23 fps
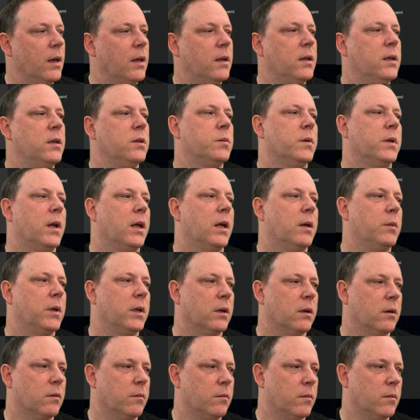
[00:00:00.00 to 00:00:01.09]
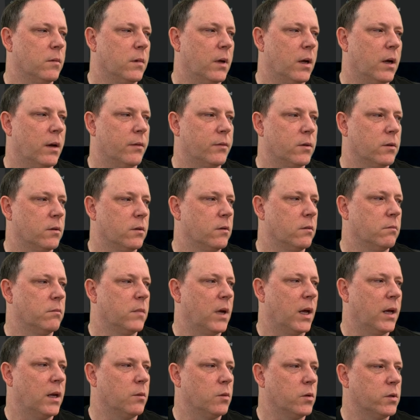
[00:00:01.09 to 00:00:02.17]
And he's been naming them after
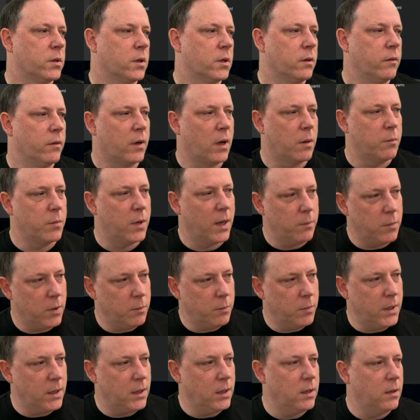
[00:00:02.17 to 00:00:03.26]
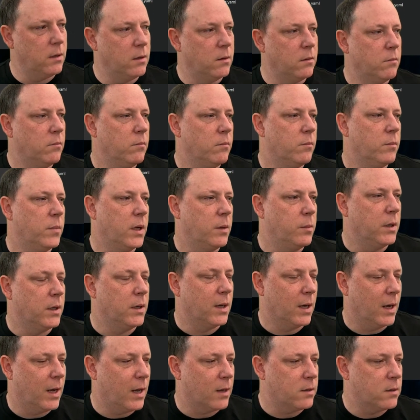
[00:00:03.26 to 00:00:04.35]
animals. So you've got baby bee and baby
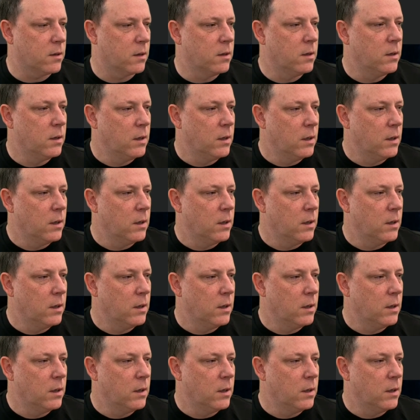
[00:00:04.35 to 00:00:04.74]
cat